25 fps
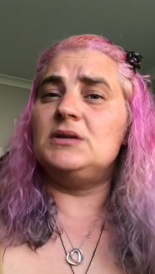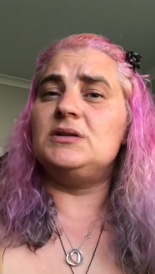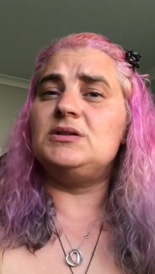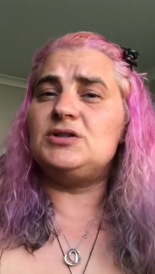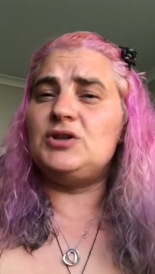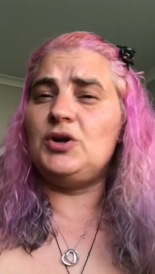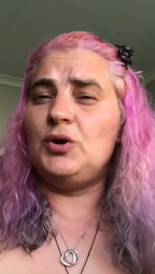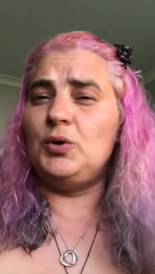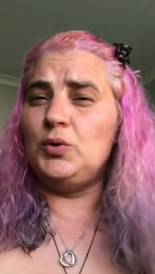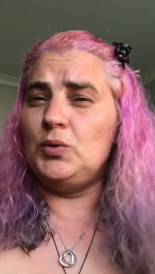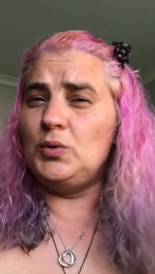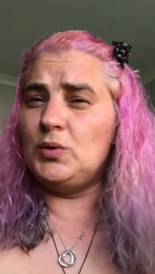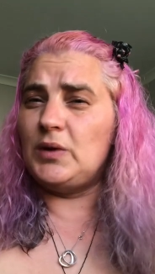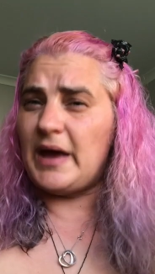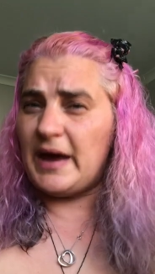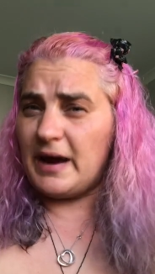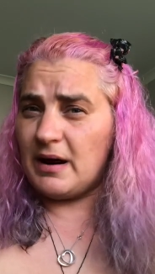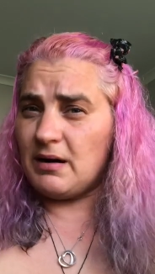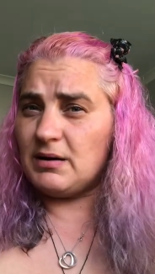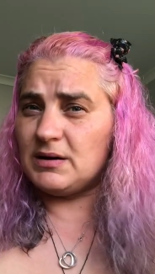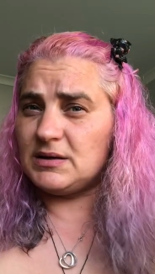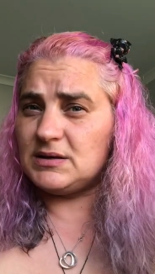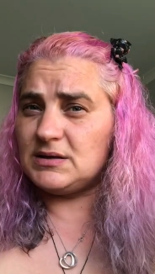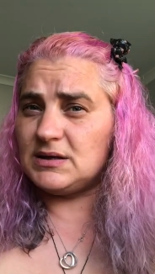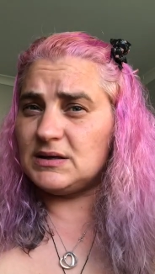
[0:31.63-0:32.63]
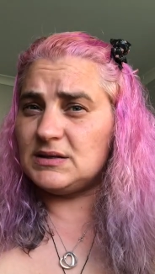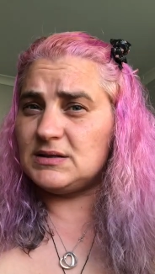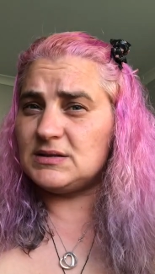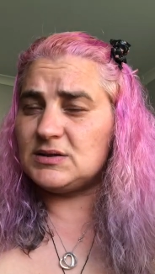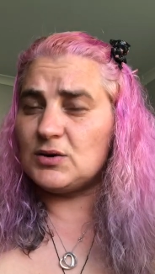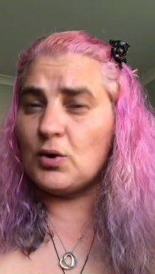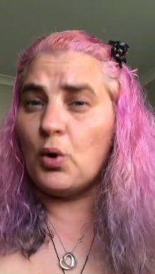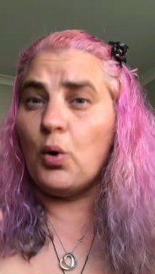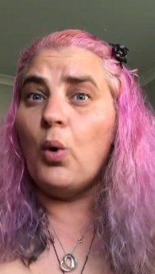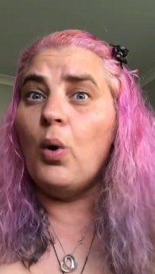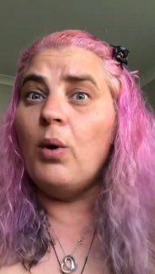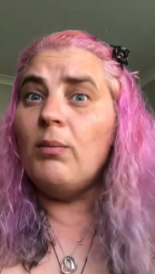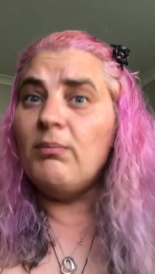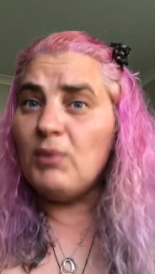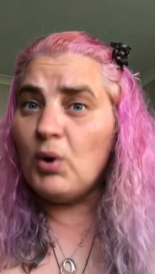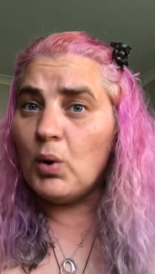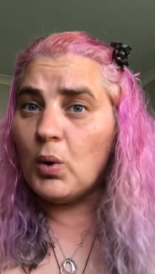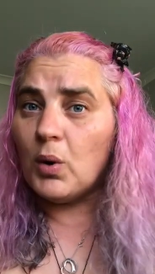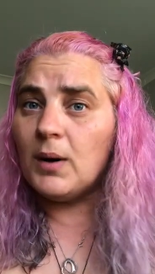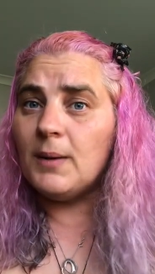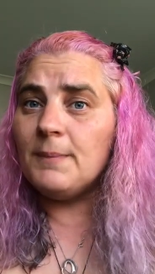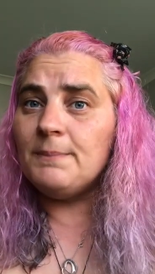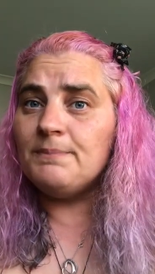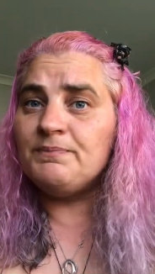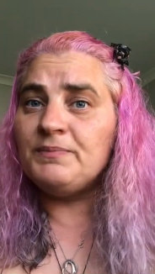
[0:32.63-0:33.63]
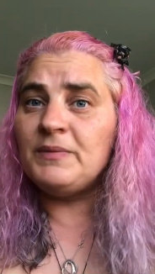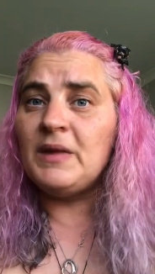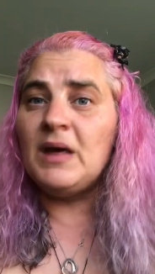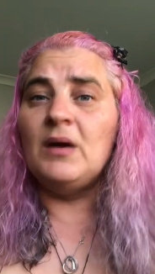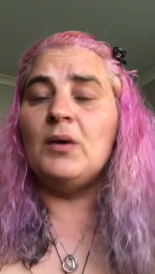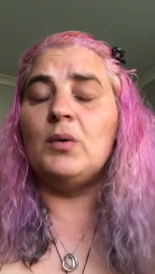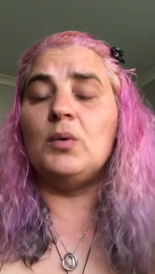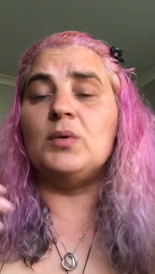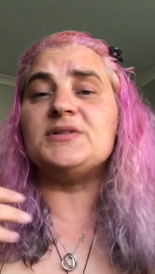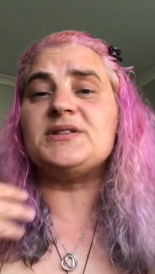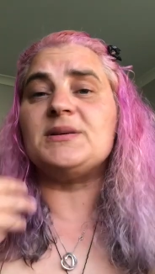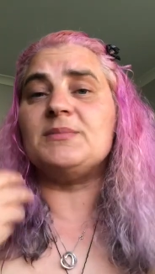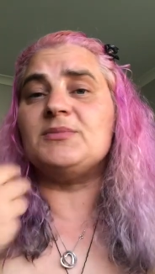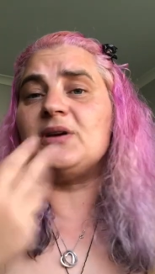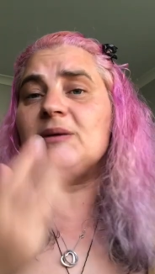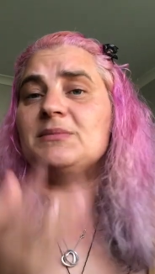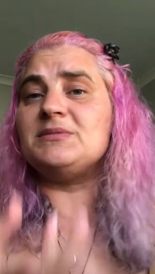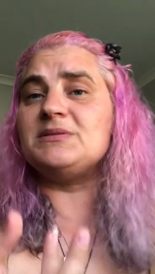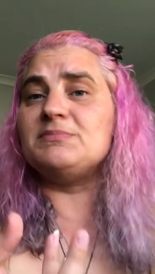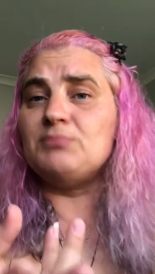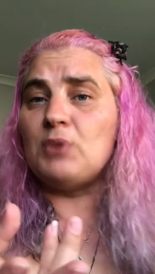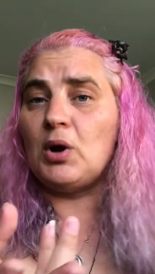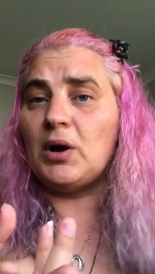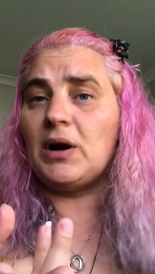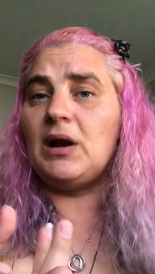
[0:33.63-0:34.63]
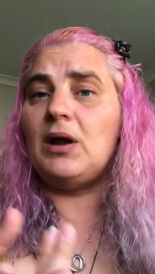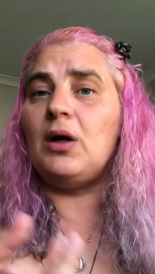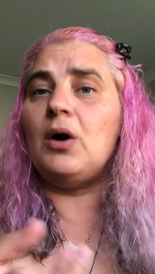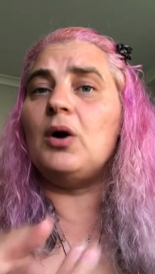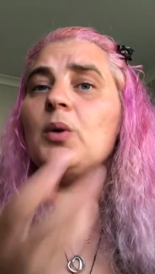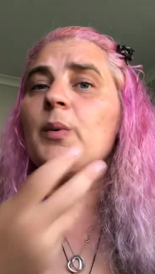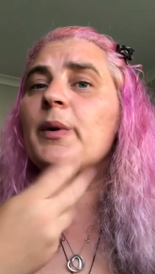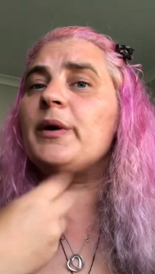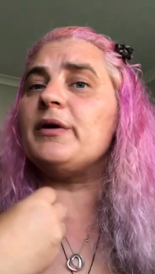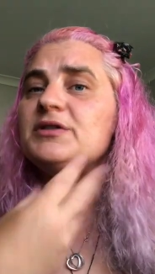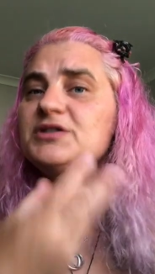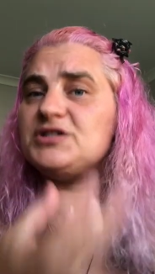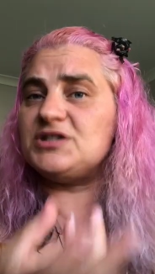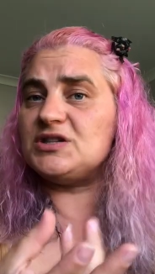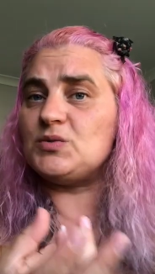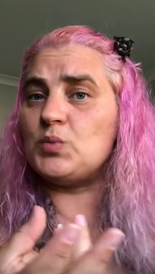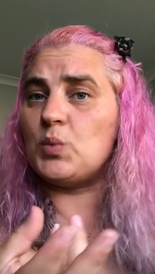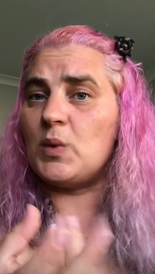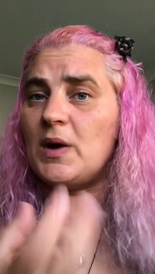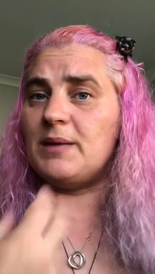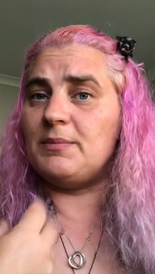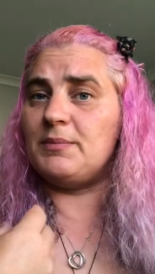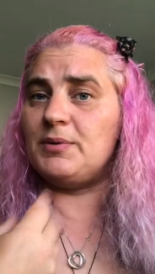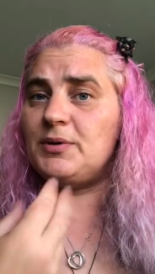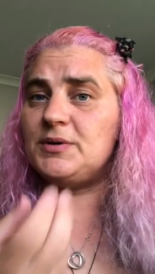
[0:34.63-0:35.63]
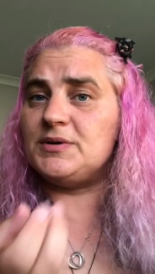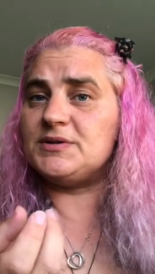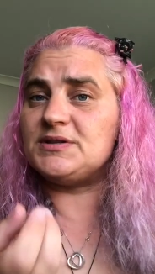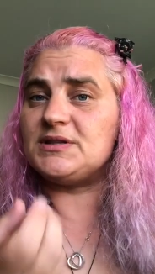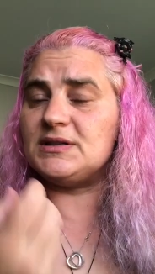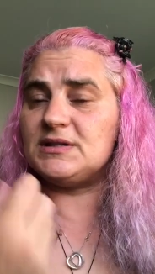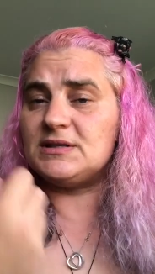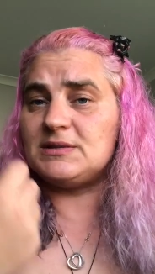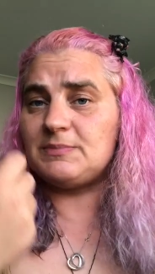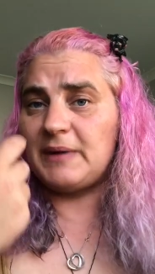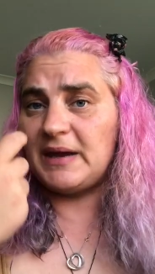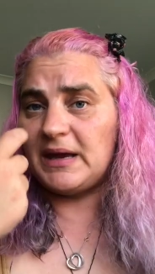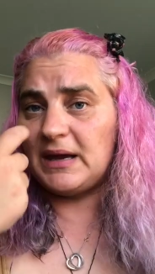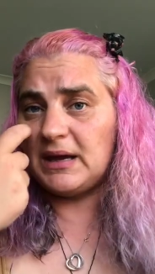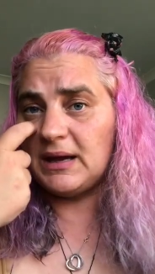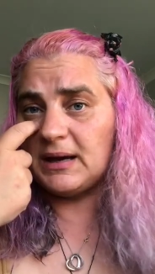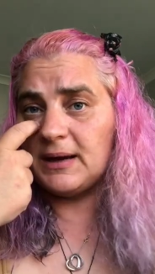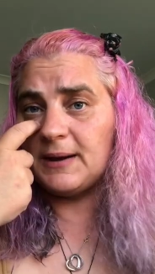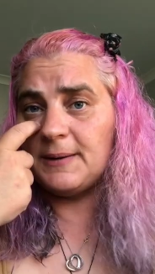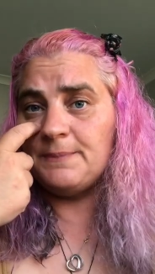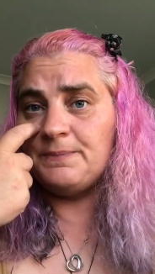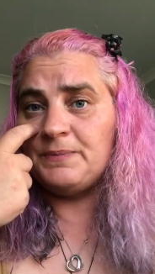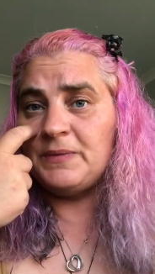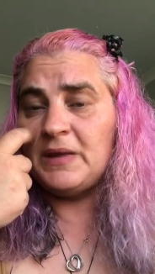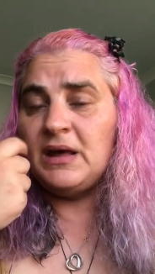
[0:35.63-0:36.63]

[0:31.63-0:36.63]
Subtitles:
two characters or more, or sometimes monologue where it's just one person speaking.